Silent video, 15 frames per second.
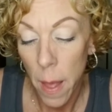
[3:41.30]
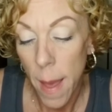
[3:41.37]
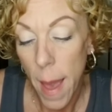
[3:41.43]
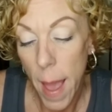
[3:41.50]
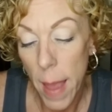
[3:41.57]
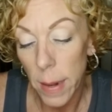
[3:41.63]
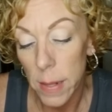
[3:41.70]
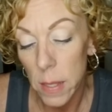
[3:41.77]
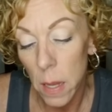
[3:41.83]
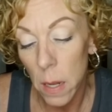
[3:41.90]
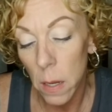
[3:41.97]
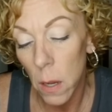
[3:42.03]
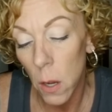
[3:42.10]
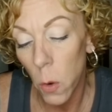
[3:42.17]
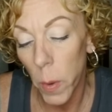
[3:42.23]
And it's going
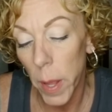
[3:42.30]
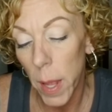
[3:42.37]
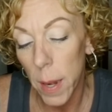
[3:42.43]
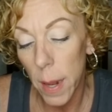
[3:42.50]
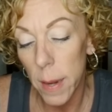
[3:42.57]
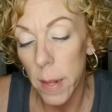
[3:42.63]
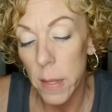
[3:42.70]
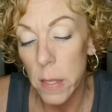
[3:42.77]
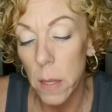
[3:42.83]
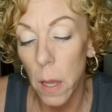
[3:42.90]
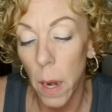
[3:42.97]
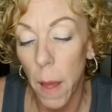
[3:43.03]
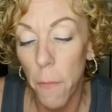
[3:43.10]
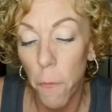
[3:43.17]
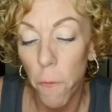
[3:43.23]
to go in and it's going
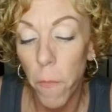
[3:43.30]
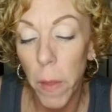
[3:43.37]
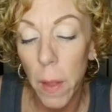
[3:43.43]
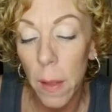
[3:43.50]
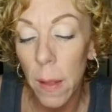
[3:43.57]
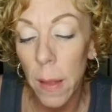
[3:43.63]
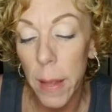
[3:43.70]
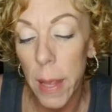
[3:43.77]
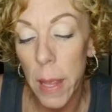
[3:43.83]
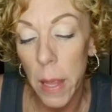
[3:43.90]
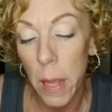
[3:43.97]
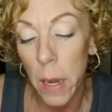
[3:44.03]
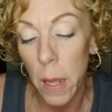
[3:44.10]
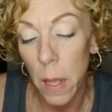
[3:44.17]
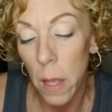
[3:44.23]
to fill
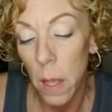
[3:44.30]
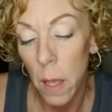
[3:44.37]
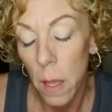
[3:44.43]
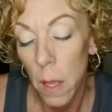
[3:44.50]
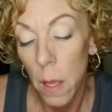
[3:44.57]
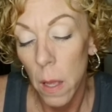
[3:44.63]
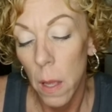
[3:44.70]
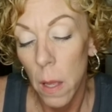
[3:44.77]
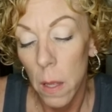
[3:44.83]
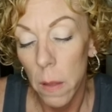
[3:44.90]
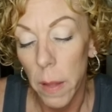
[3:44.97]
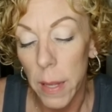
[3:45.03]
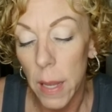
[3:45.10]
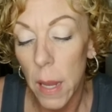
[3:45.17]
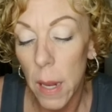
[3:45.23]
in
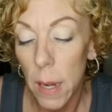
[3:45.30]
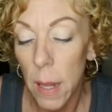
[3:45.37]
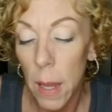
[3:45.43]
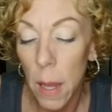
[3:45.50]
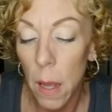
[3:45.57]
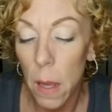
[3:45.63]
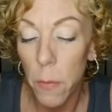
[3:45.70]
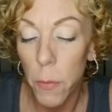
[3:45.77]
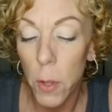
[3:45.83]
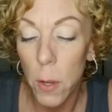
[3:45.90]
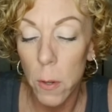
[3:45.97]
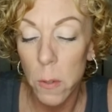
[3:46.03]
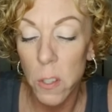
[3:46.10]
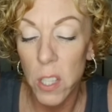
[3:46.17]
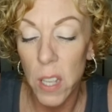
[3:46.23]
like any of
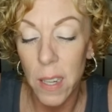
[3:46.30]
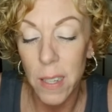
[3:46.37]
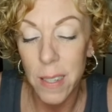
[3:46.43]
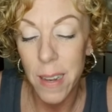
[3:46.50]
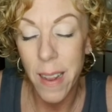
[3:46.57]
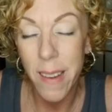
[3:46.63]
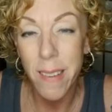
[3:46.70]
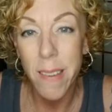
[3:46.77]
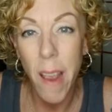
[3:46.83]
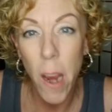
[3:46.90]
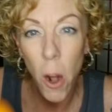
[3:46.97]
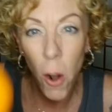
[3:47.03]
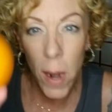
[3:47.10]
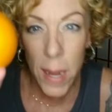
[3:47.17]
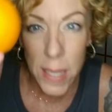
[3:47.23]
those
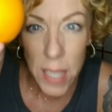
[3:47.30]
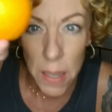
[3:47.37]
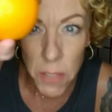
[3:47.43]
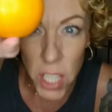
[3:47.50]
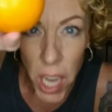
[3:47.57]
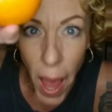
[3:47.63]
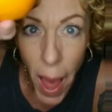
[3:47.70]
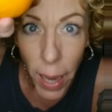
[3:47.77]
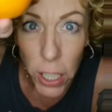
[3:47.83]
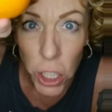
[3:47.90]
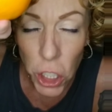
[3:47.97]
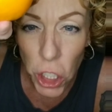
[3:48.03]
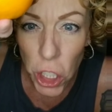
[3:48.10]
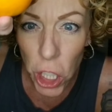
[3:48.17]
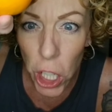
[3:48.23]
areas of
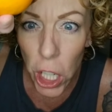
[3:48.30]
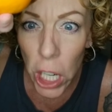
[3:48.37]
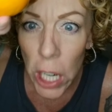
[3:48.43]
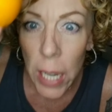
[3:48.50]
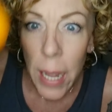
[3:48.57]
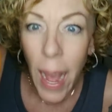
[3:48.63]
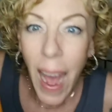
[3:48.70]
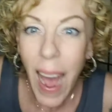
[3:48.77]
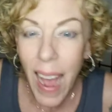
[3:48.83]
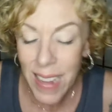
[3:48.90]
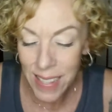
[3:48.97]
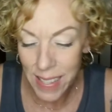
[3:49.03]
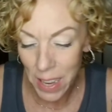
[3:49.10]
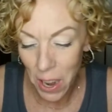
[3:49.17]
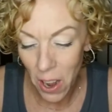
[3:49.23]
texture. Hi,
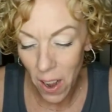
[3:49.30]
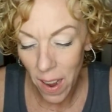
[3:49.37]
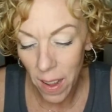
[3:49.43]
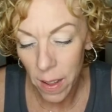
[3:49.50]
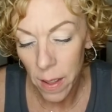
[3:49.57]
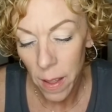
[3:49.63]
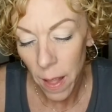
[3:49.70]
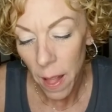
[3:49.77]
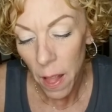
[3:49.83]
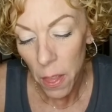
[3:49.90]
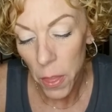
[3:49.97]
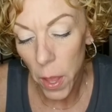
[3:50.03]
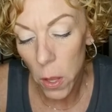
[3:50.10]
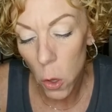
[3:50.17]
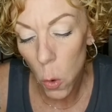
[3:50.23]
Sarah,
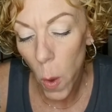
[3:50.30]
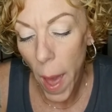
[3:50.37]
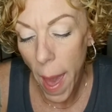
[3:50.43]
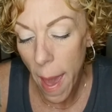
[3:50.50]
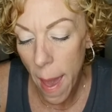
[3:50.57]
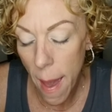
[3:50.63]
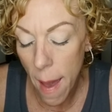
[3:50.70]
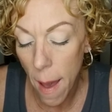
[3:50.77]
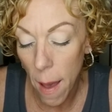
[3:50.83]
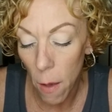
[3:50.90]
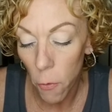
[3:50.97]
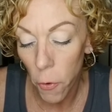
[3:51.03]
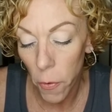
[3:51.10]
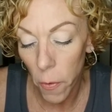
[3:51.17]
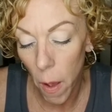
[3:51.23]
that you
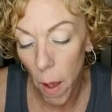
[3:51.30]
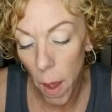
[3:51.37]
have